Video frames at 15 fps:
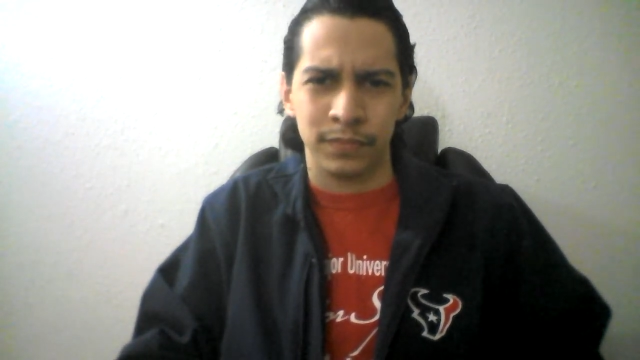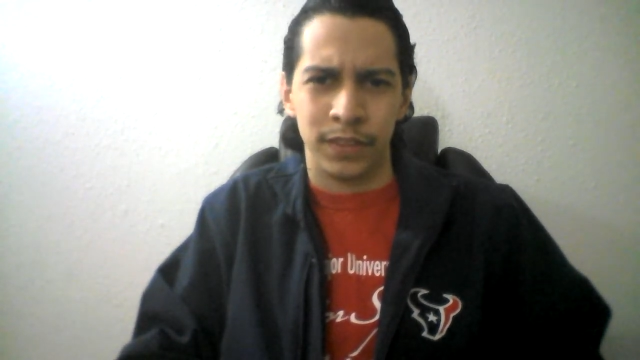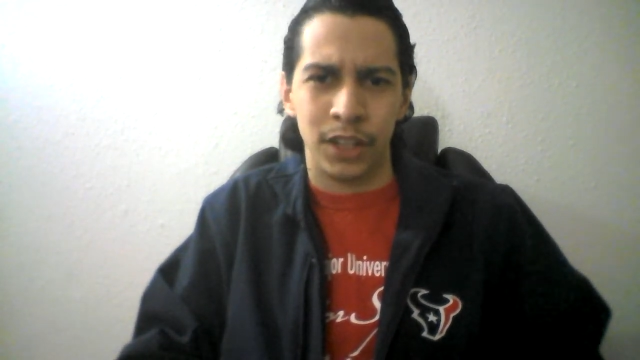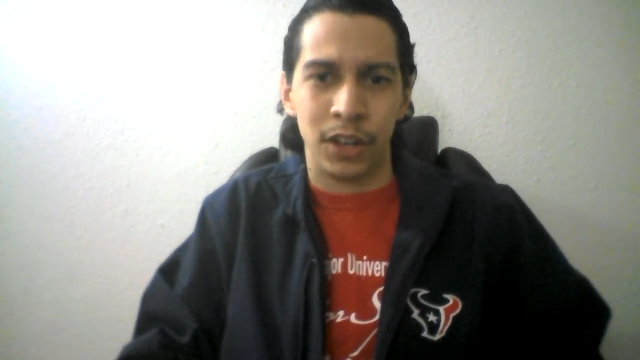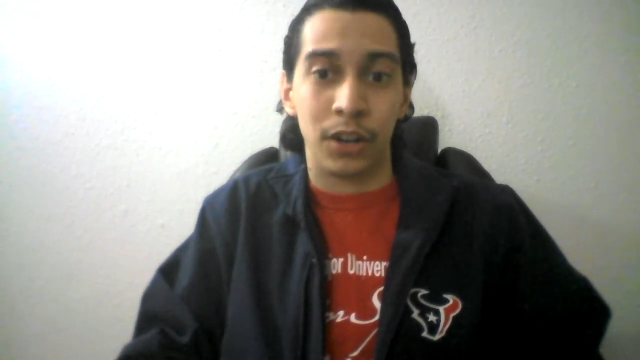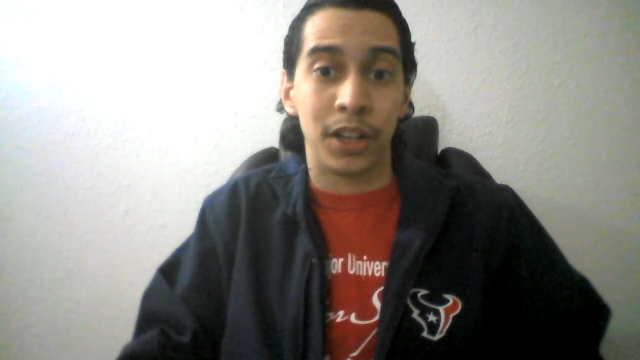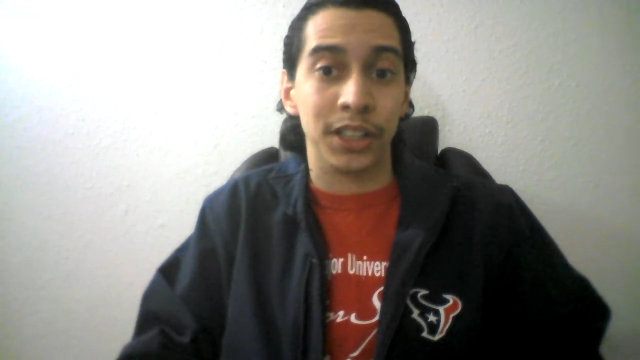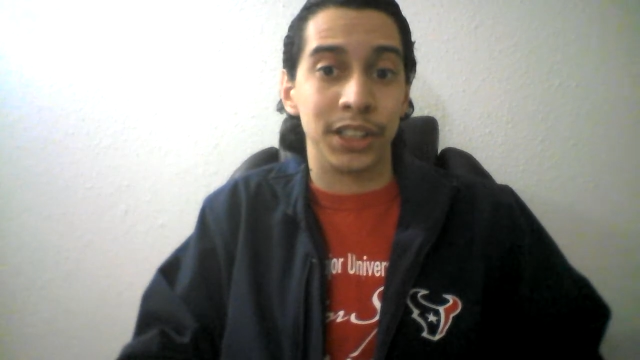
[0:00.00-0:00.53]

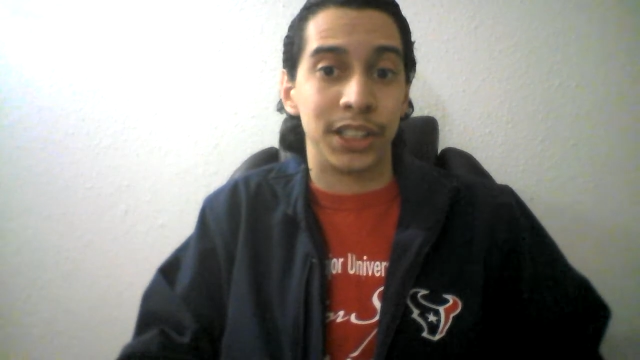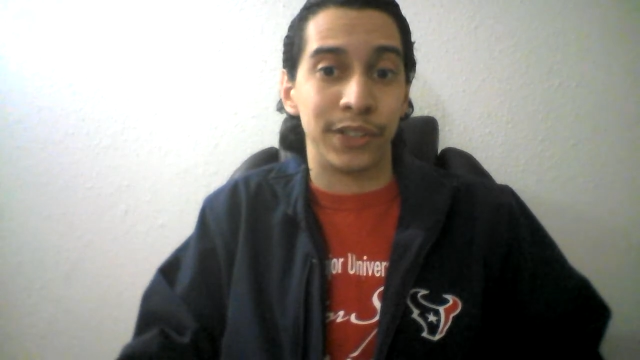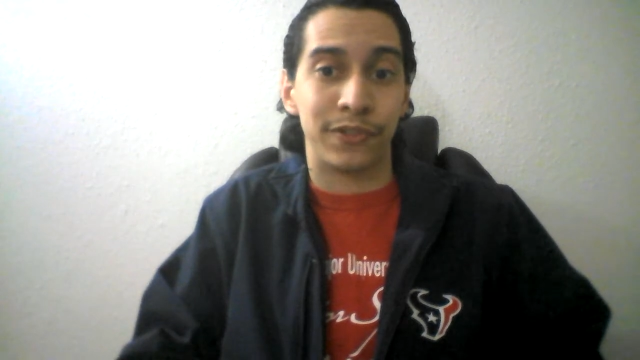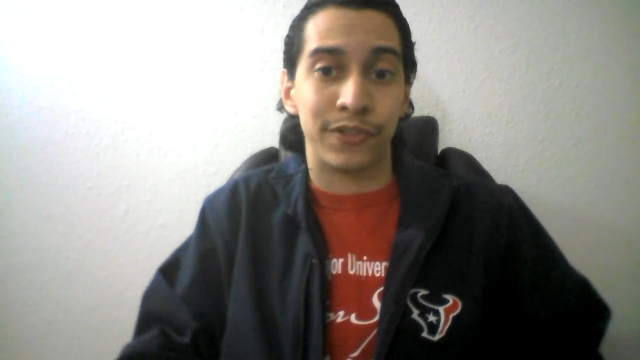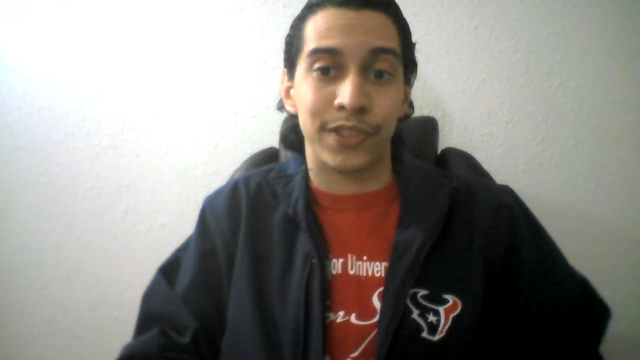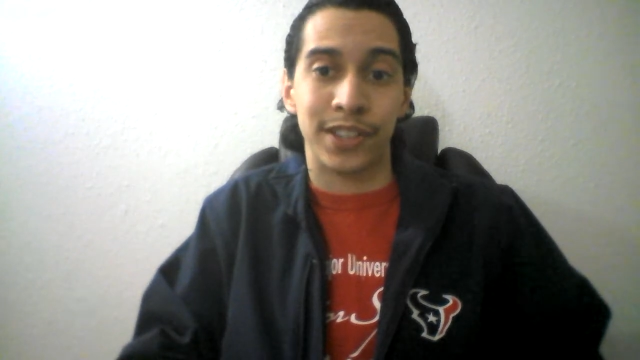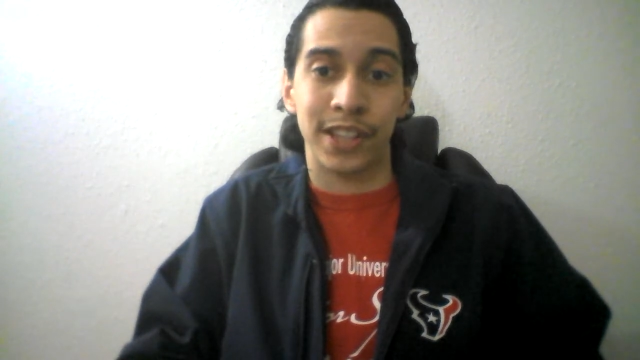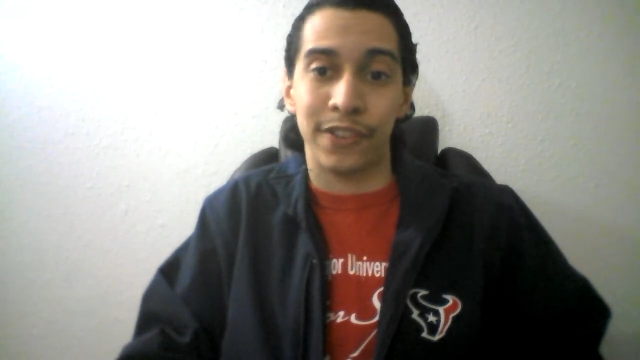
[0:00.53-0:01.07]
You know, because
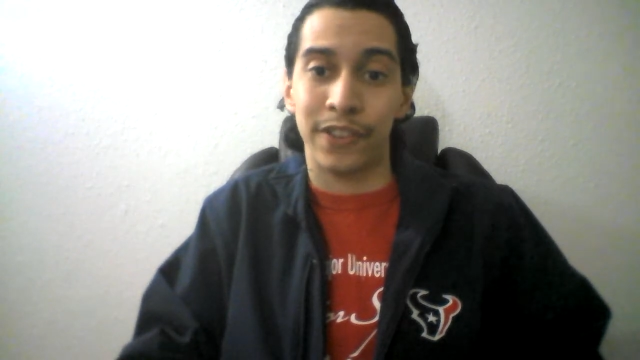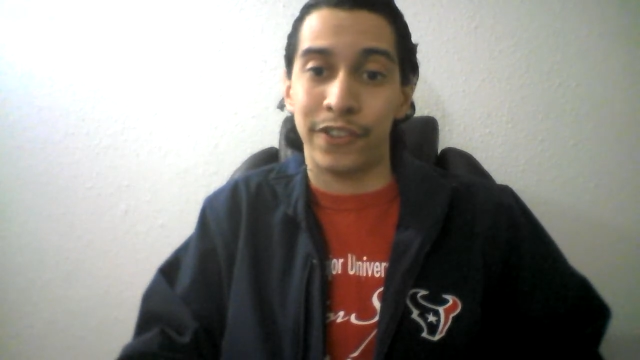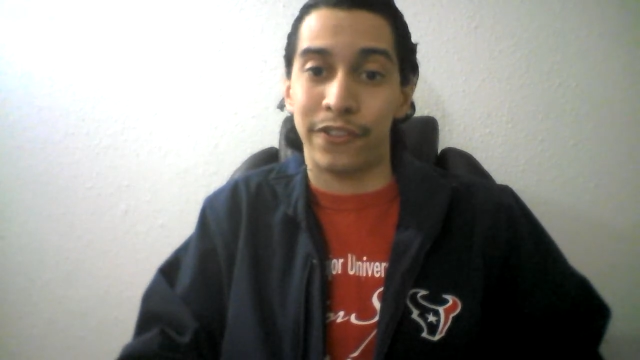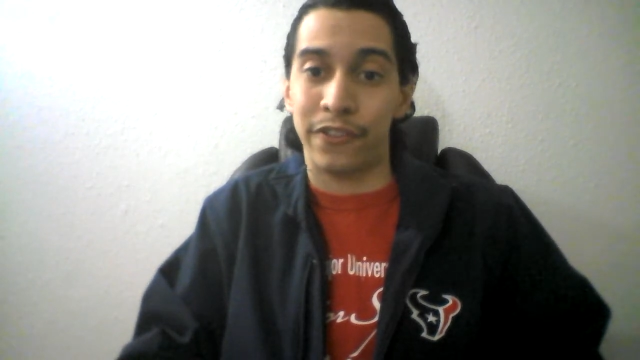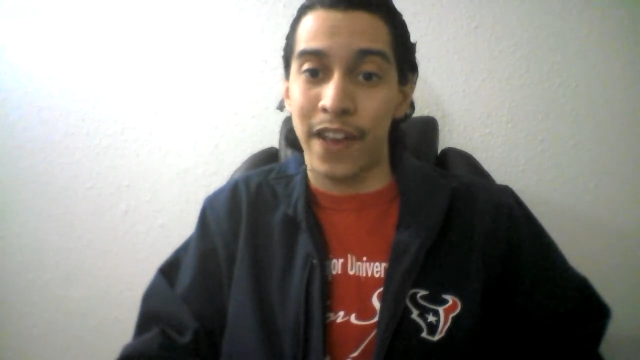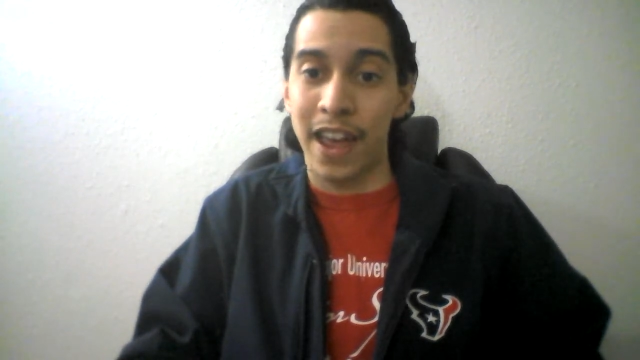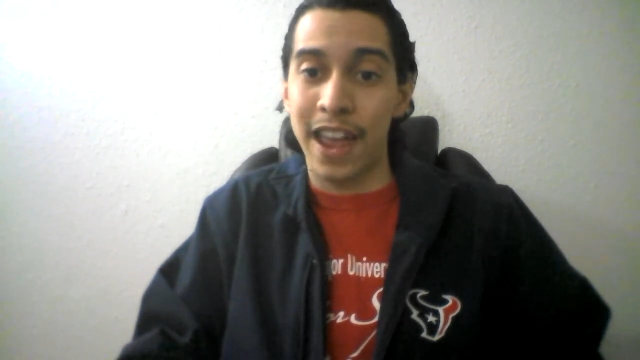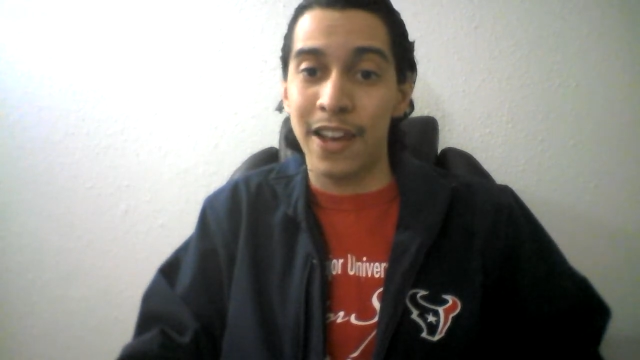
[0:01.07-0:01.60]
if it
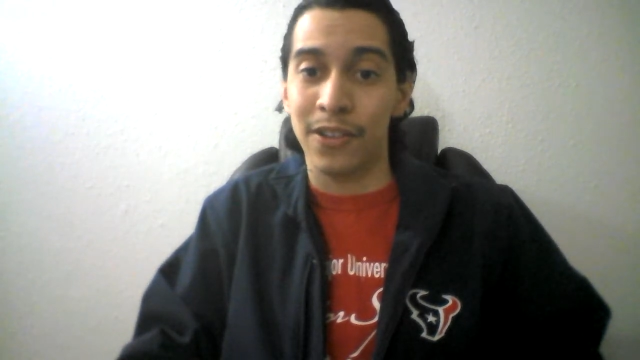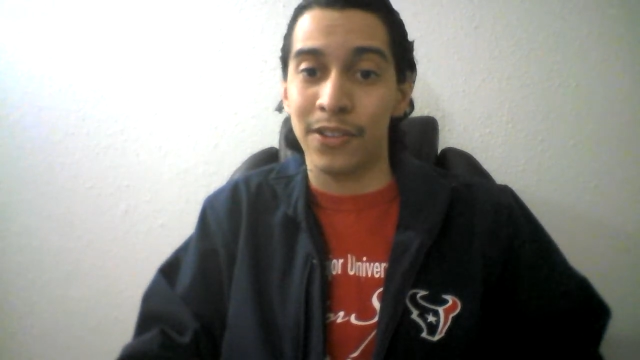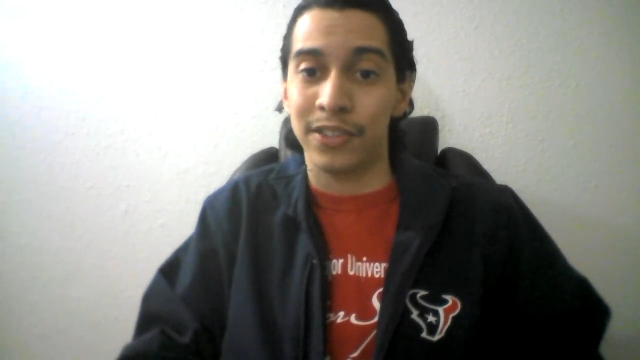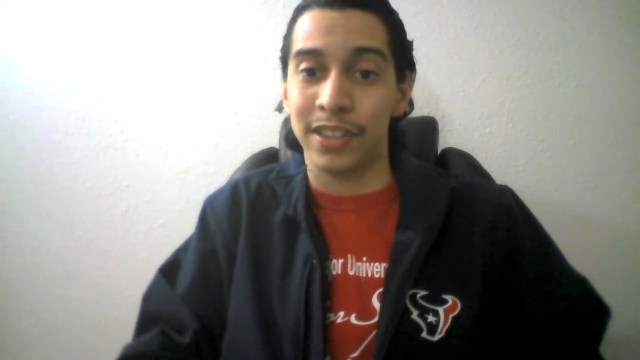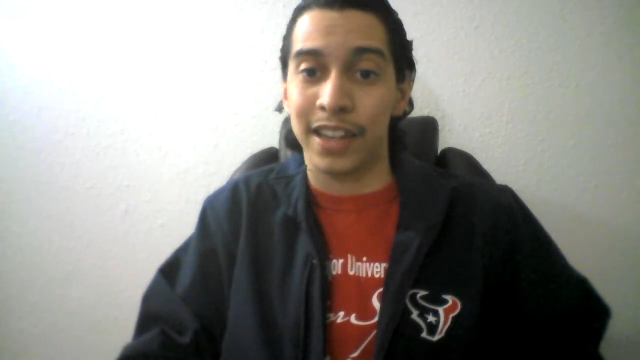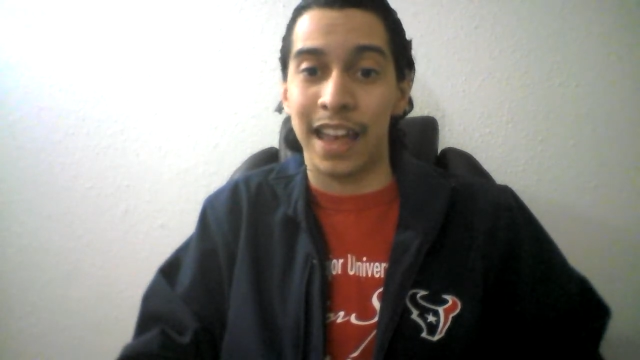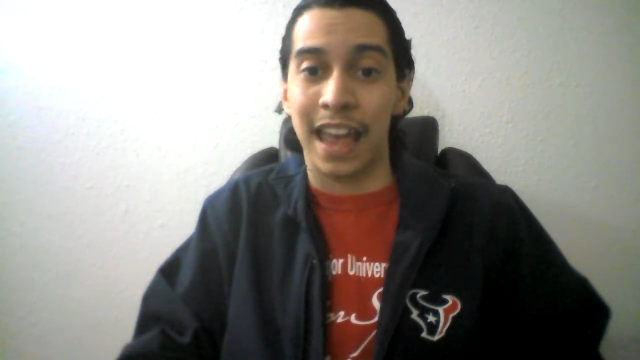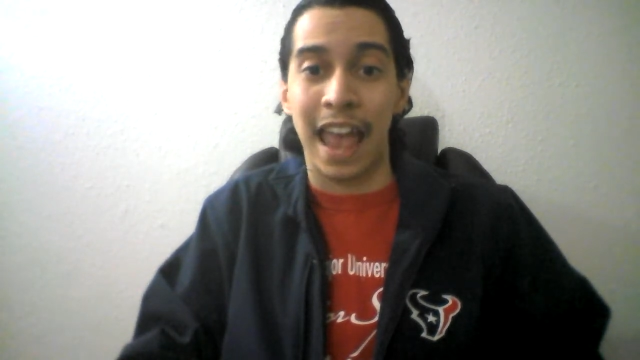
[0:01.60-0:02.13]
fails,